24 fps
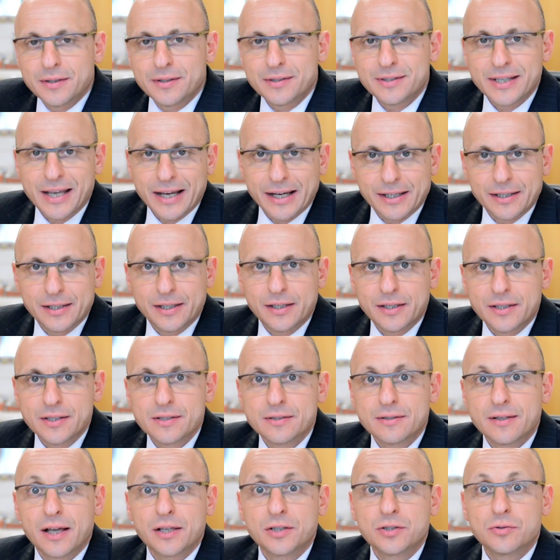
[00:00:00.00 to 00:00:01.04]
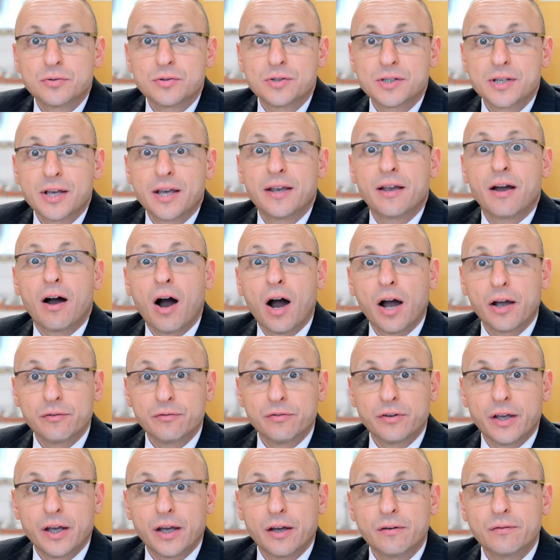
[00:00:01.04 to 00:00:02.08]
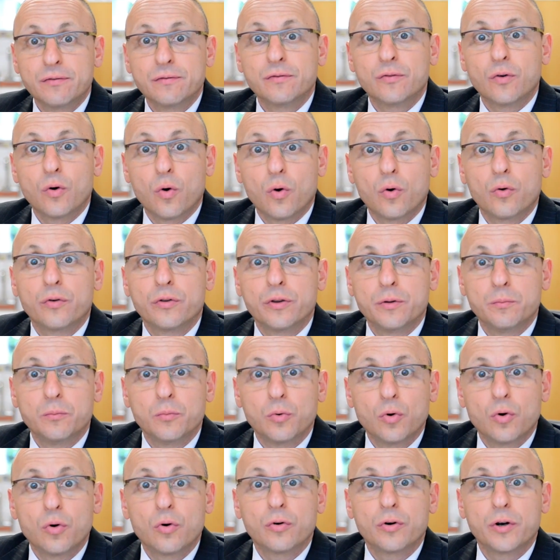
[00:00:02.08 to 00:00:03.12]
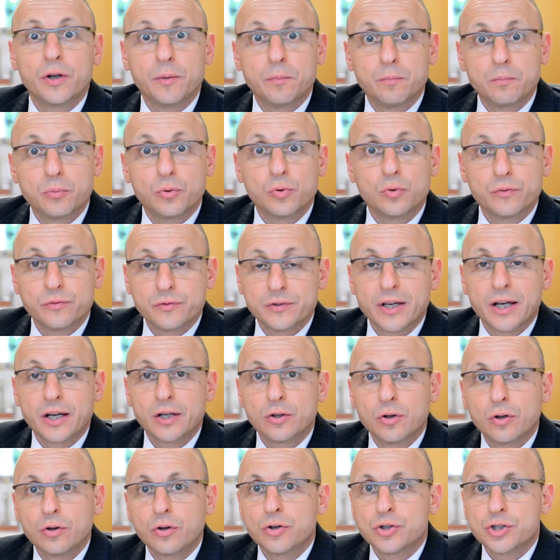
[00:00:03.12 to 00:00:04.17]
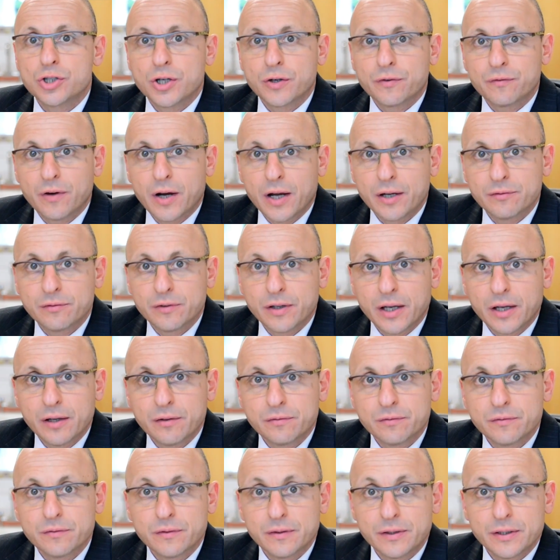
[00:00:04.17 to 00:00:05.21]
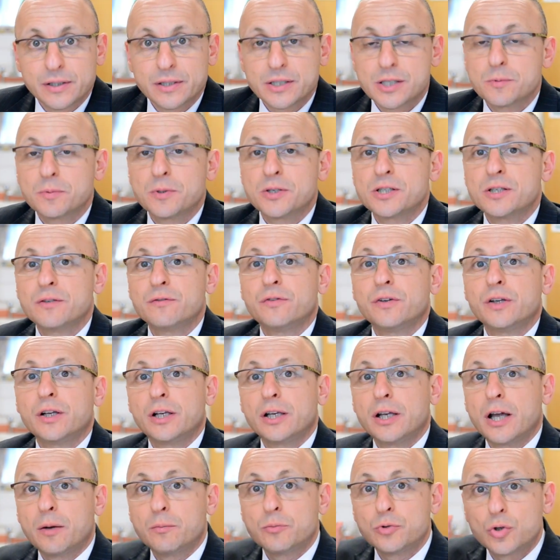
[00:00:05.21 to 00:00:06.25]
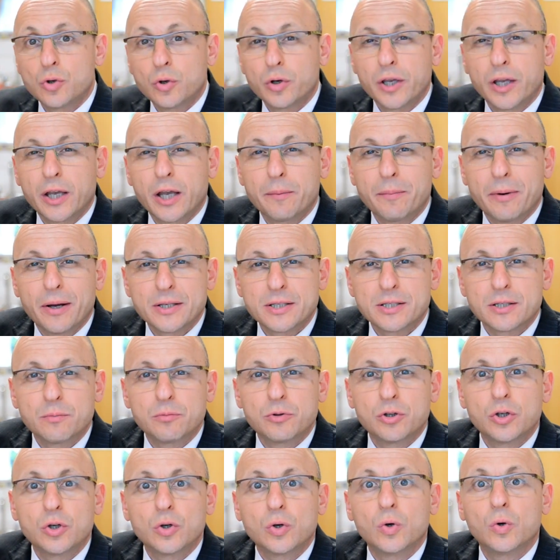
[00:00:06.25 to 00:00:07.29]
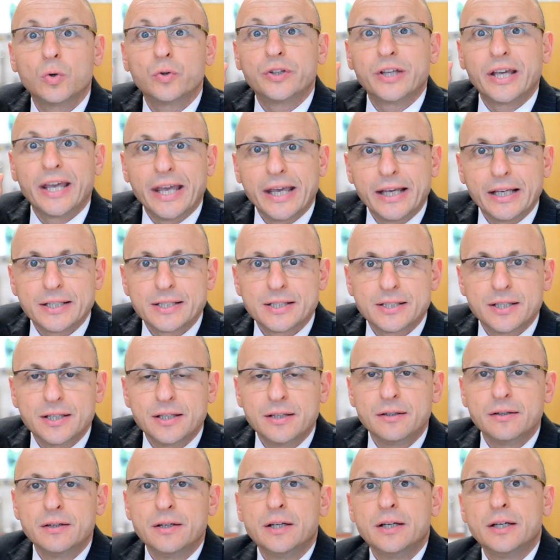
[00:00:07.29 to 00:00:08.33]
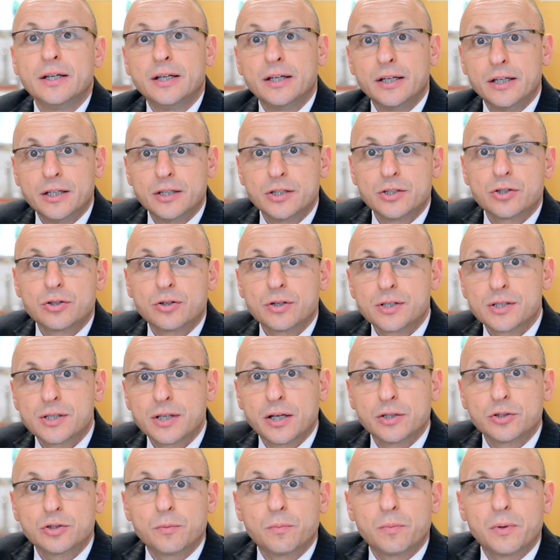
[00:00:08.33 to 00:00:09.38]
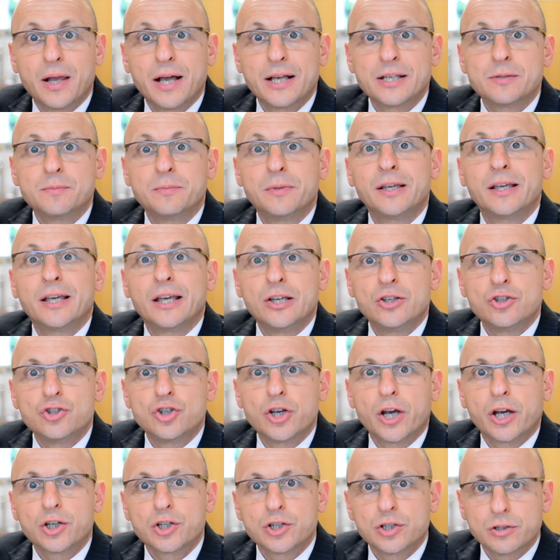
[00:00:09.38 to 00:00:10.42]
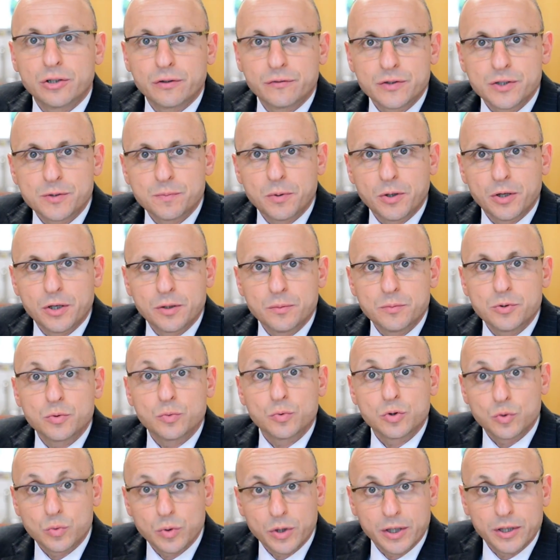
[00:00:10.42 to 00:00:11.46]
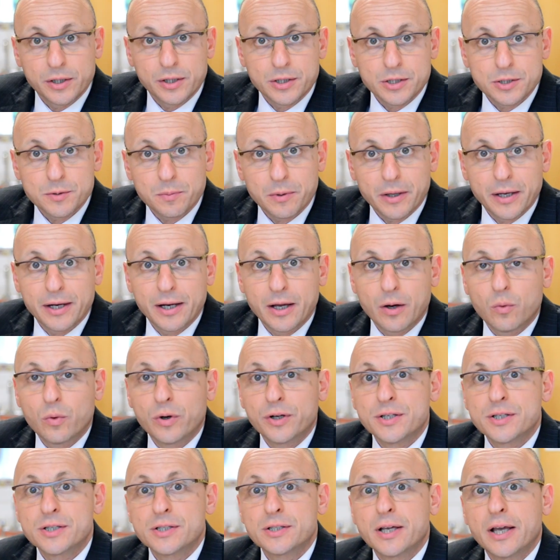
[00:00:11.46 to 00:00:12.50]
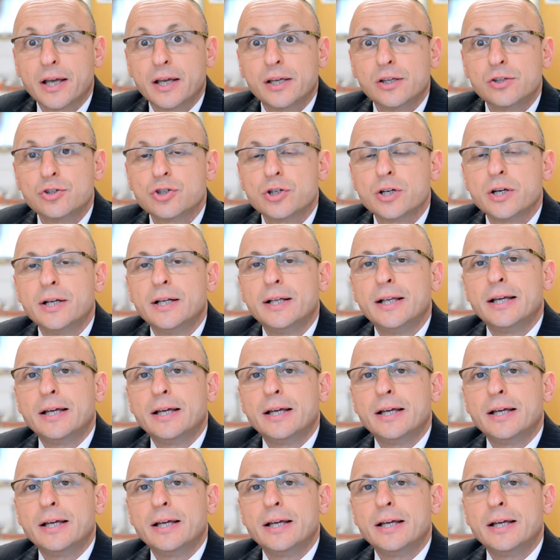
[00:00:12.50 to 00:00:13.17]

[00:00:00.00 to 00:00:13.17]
techniques, that's to say IVF or the more improved technology of IVF, and specifically I'm talking about something called ICSI, intracytoplasmic injection of sperms, which we can explain at one stage,